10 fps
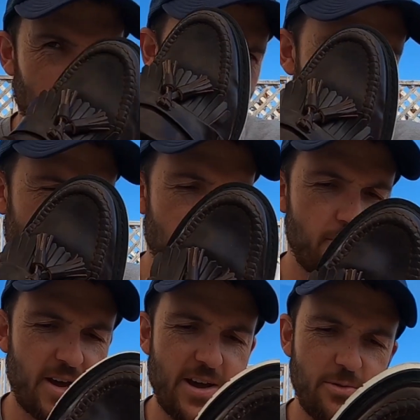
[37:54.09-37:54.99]
They were
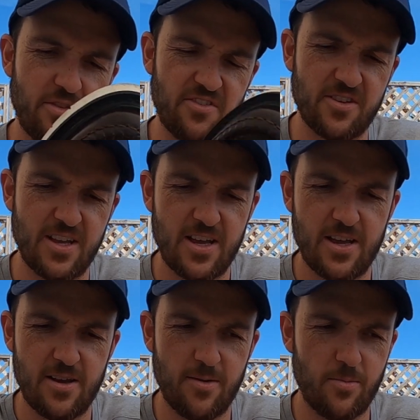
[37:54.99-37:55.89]
£10,
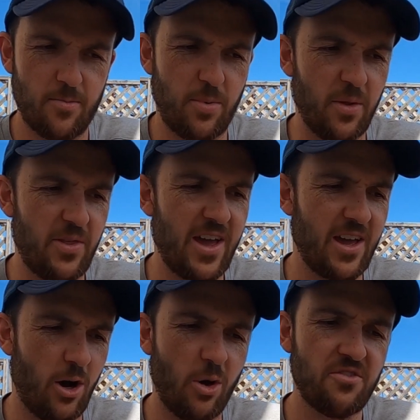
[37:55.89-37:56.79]
but
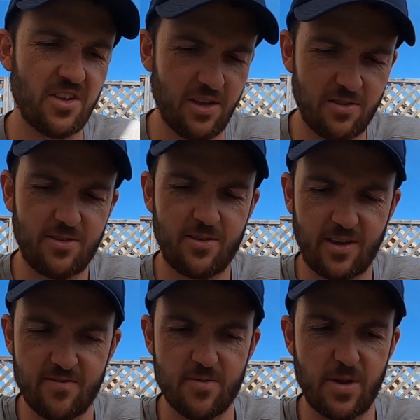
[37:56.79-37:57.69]
they're honestly,
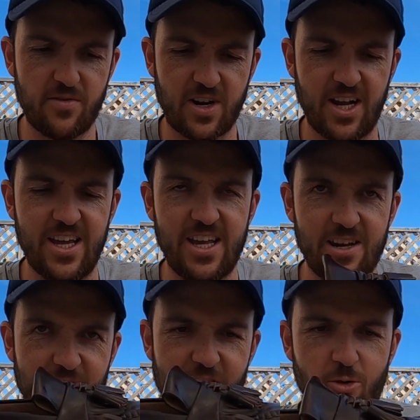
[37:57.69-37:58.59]
give them a bit of a
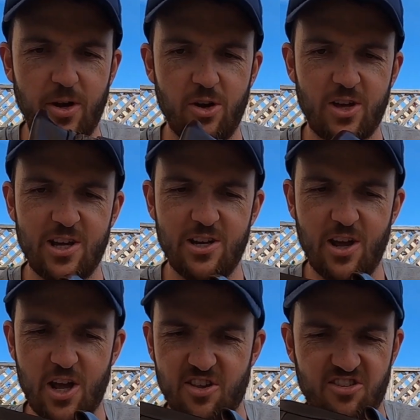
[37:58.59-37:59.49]
clean and they will be looking
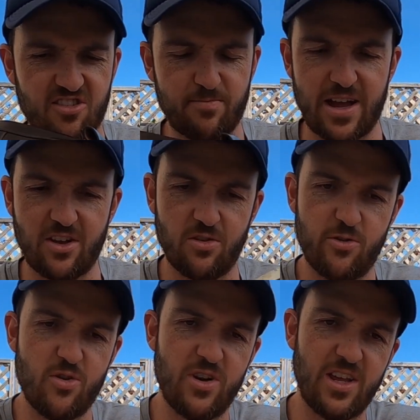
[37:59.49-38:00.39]

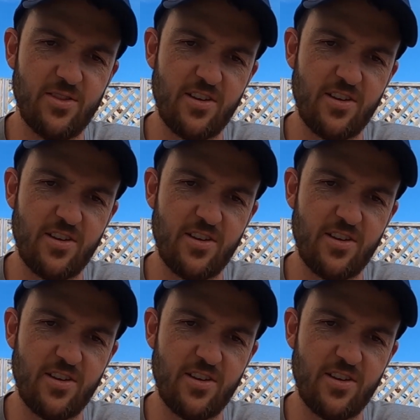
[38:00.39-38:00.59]
spankaroony.